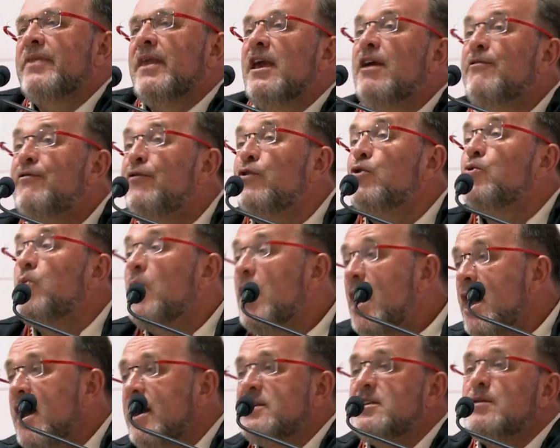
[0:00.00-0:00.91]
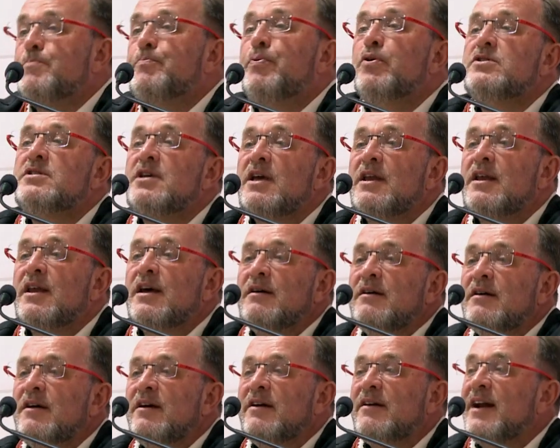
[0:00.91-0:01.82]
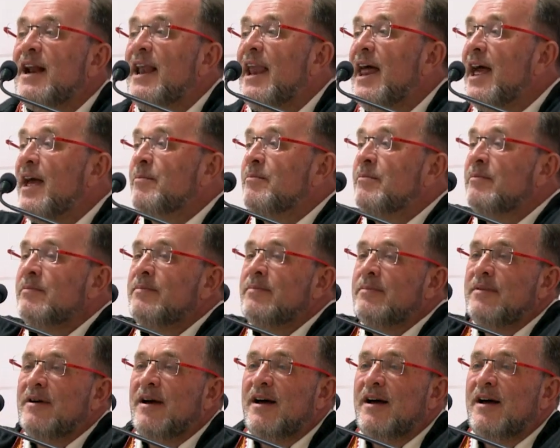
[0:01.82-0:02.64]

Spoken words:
If you were to put in a claim